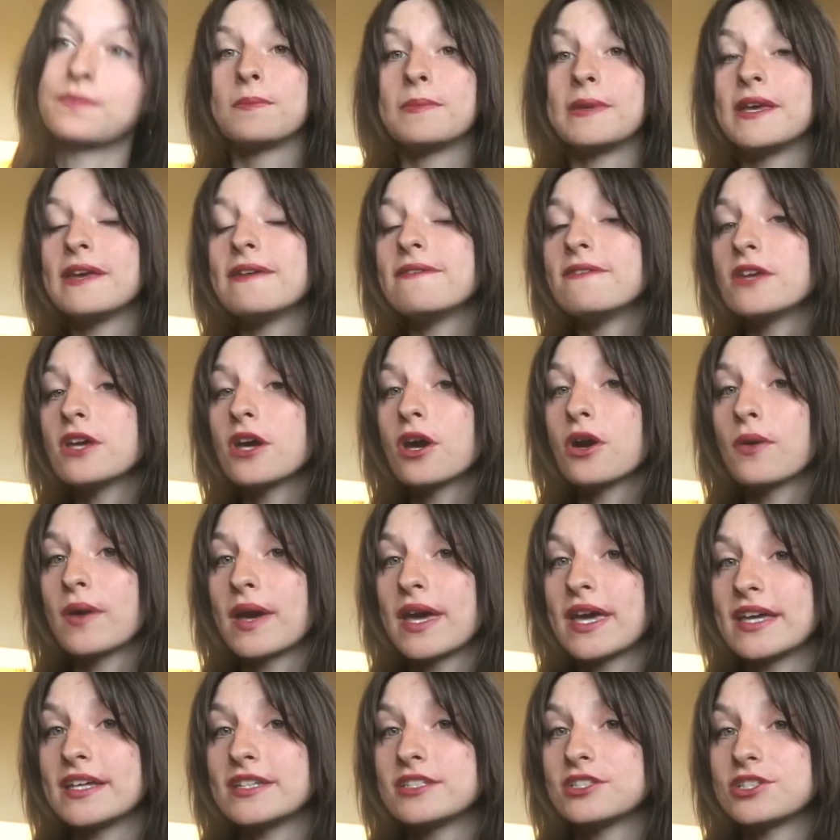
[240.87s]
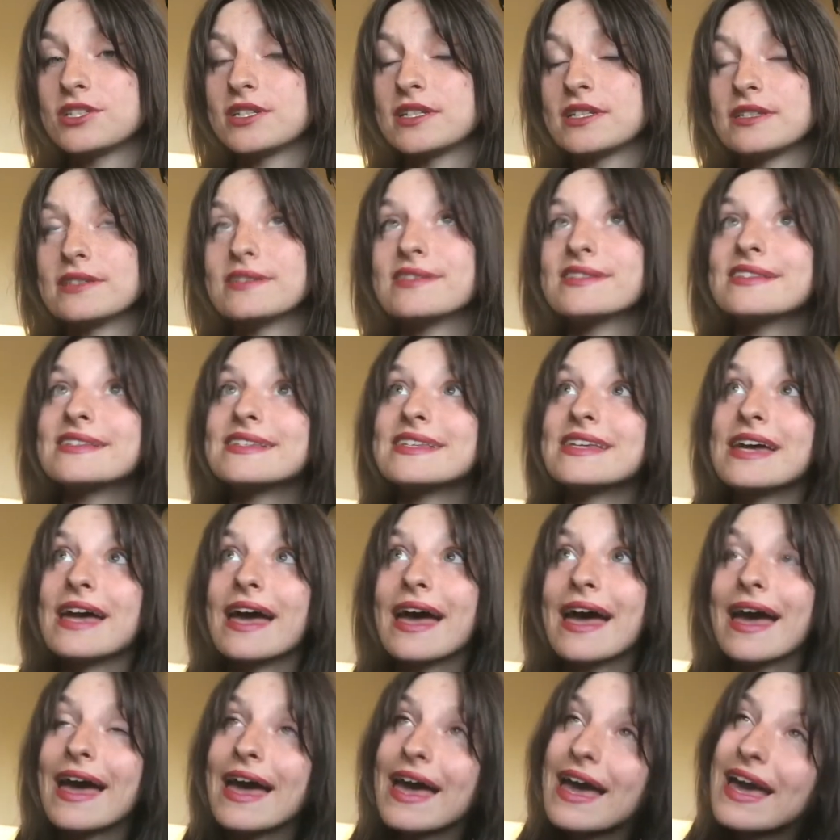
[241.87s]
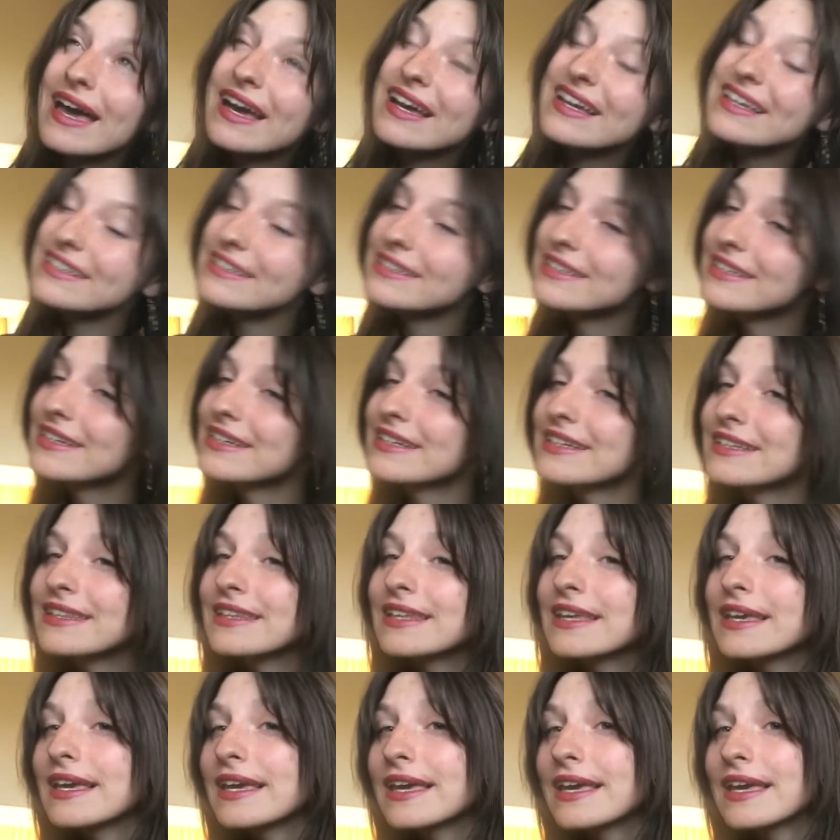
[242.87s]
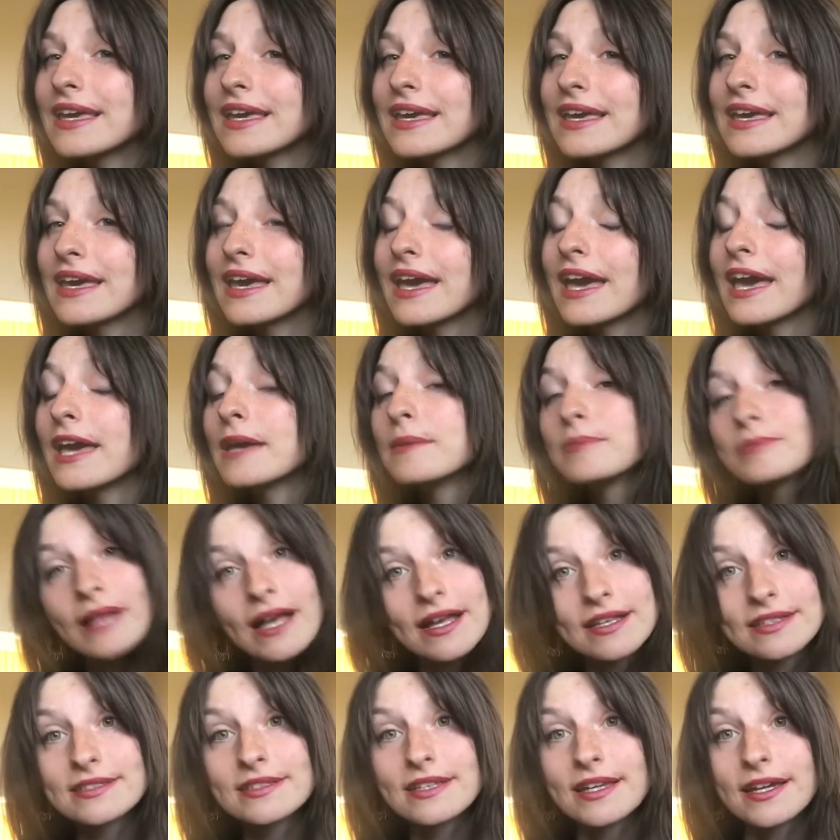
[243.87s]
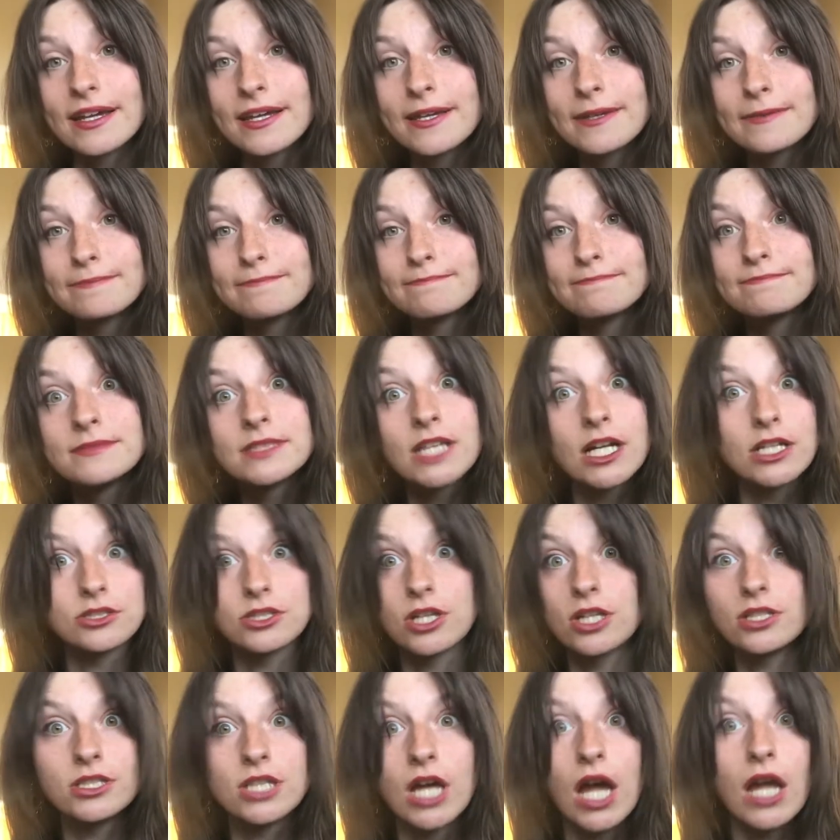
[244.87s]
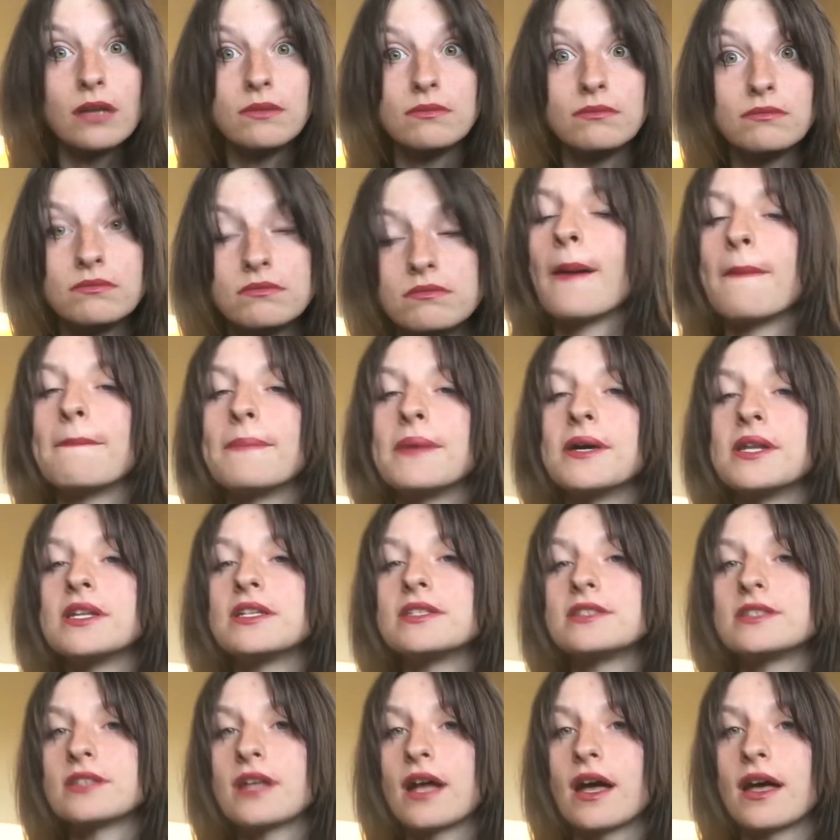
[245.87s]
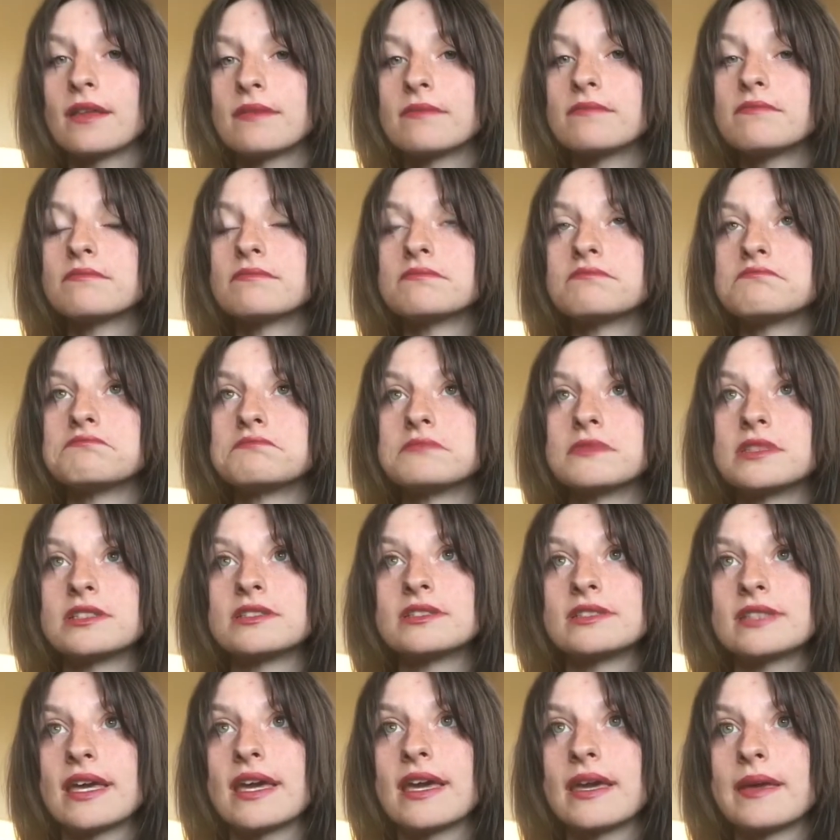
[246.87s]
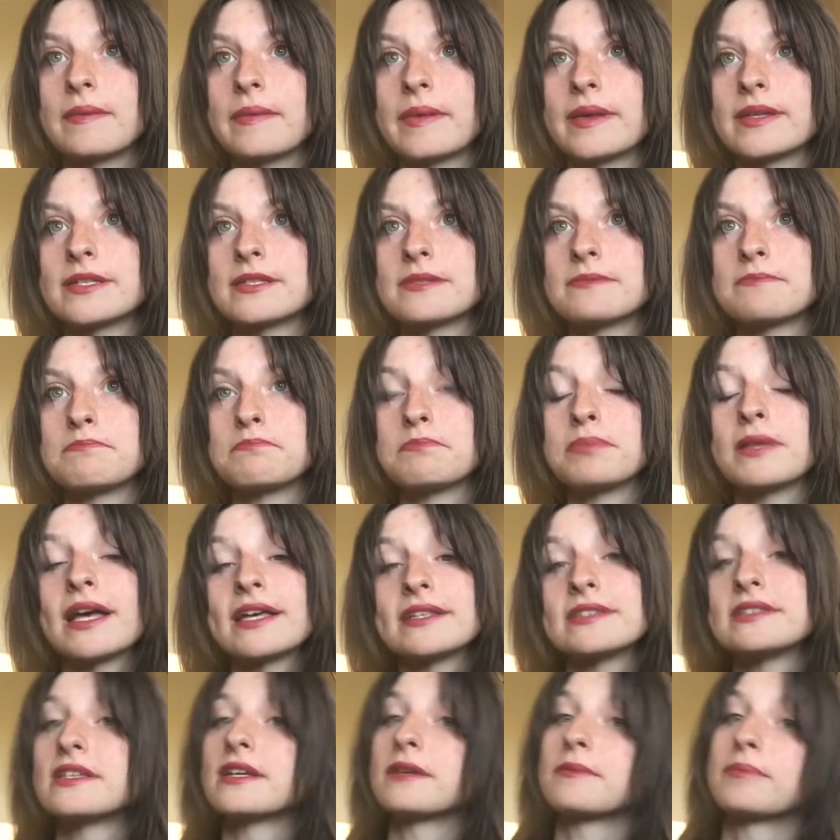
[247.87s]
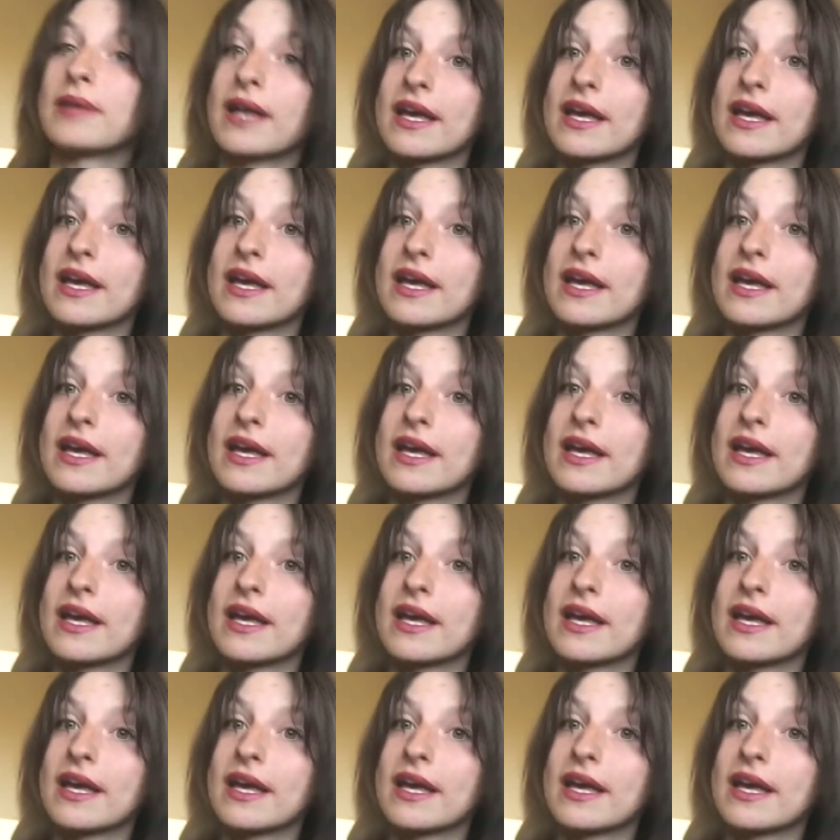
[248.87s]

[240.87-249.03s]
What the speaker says: PVOH is technically a plastic. Dun dun dun. But it's not the same as plastic,